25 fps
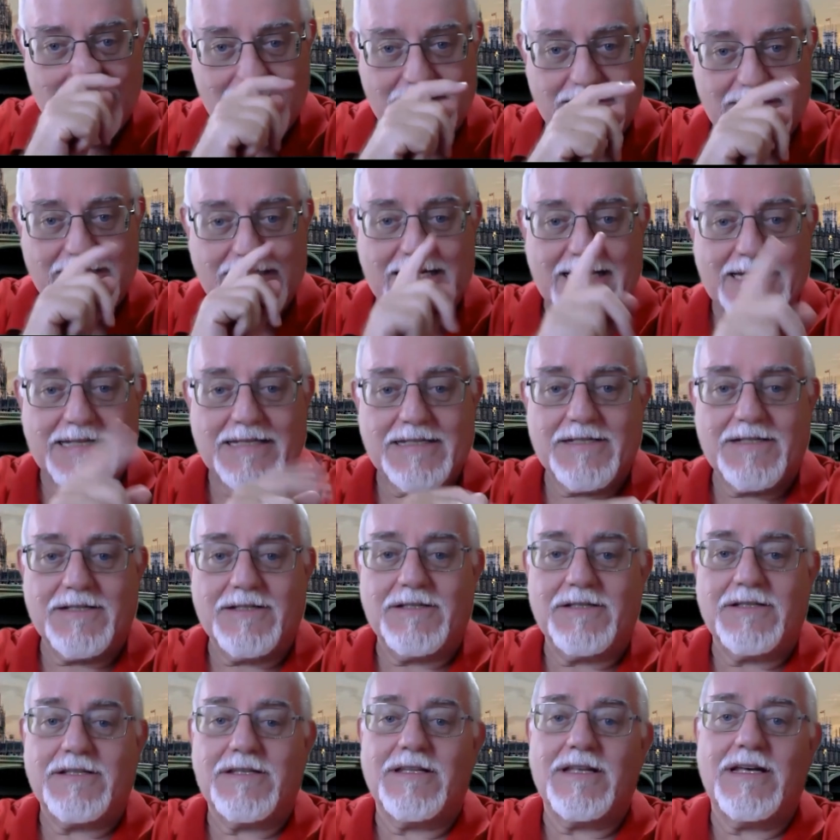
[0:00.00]

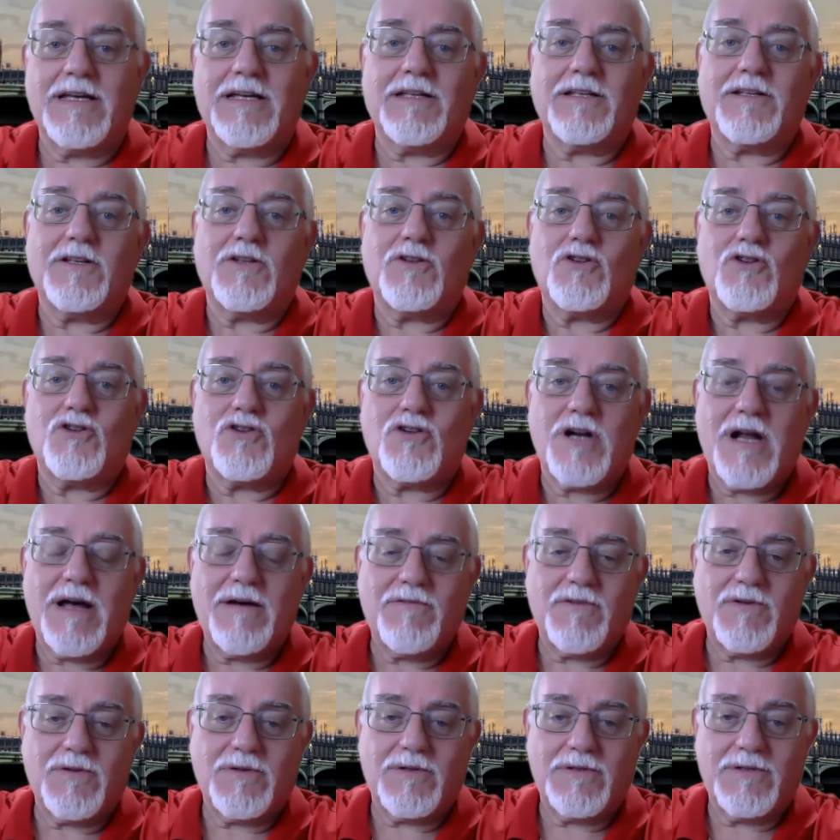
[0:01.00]
sentence, that
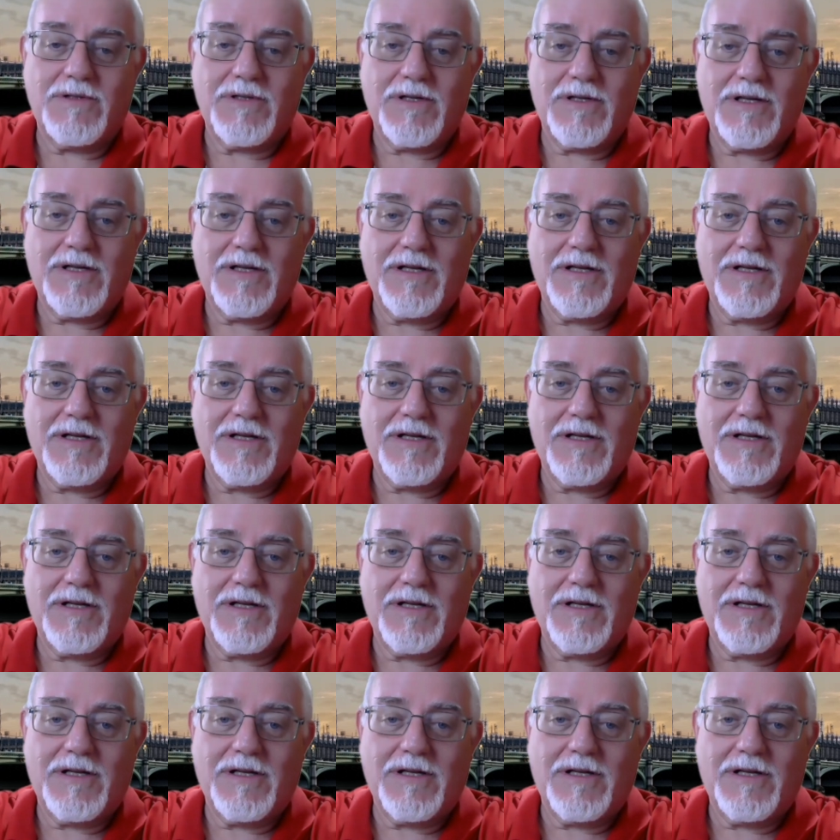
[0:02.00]
travel